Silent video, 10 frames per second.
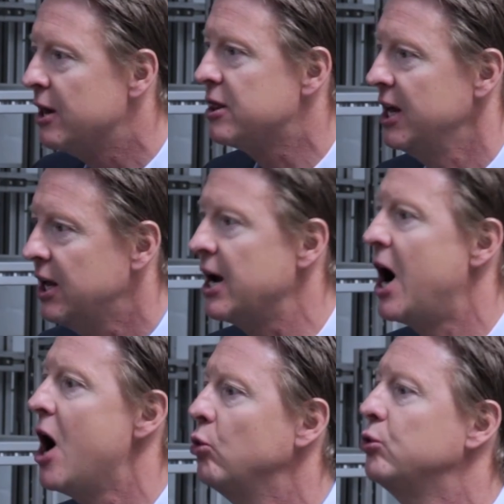thinking
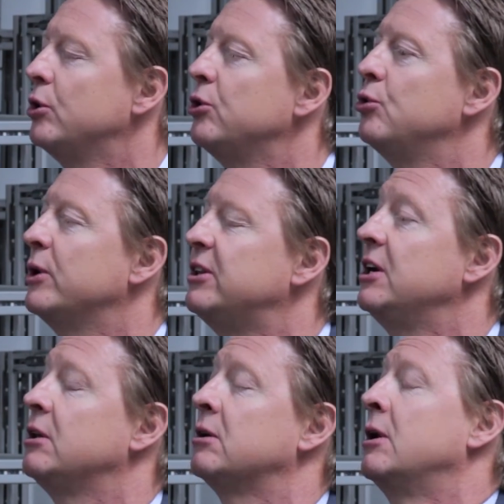how do they do a
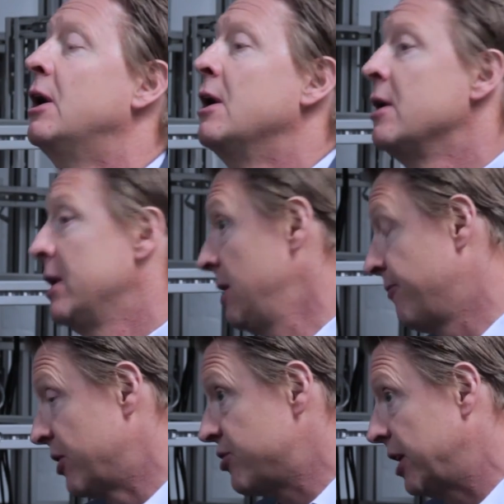digital
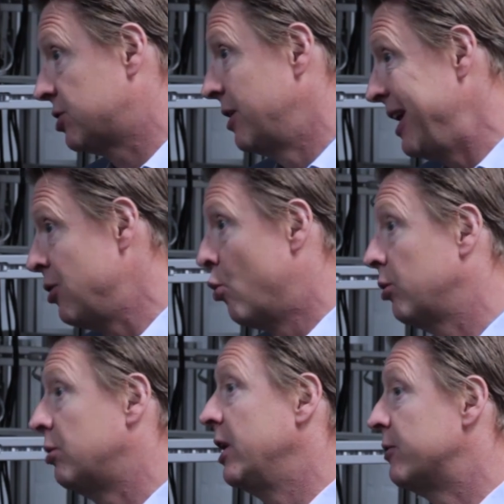infrastructure in
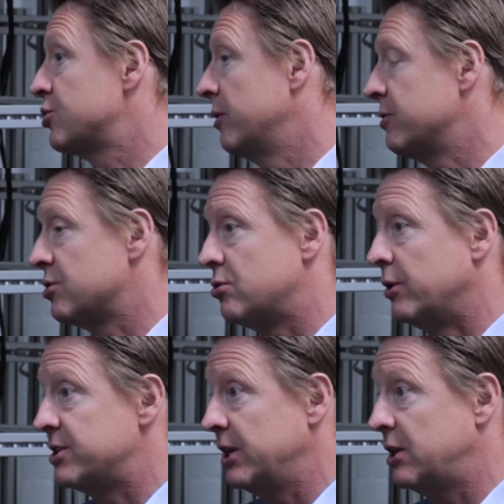order to deliver services to
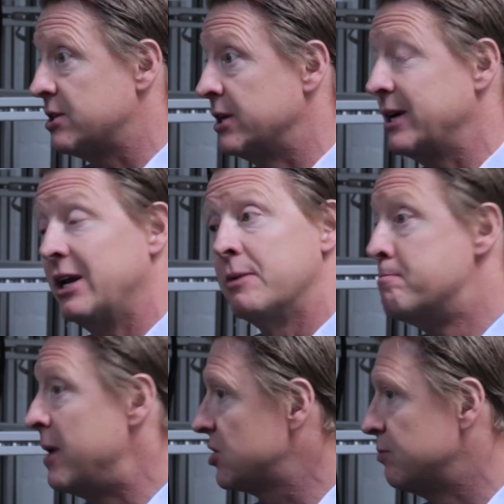the citizens in a
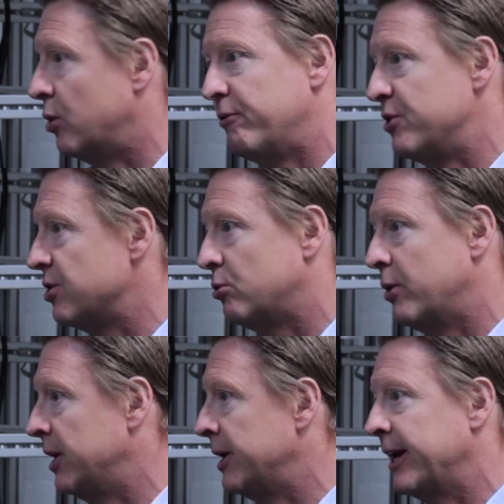much more efficient
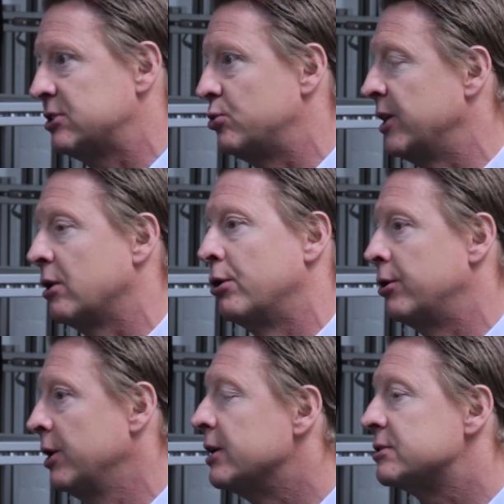way the next 20,
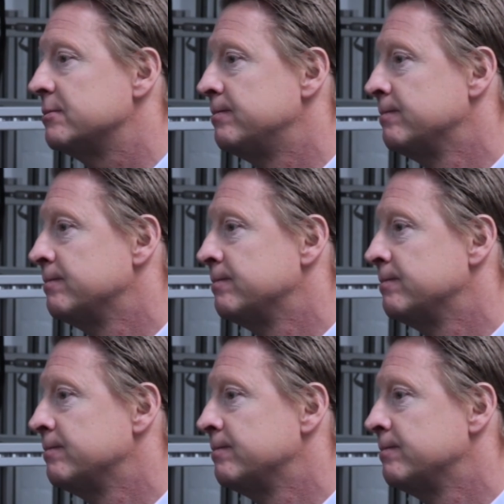30 years.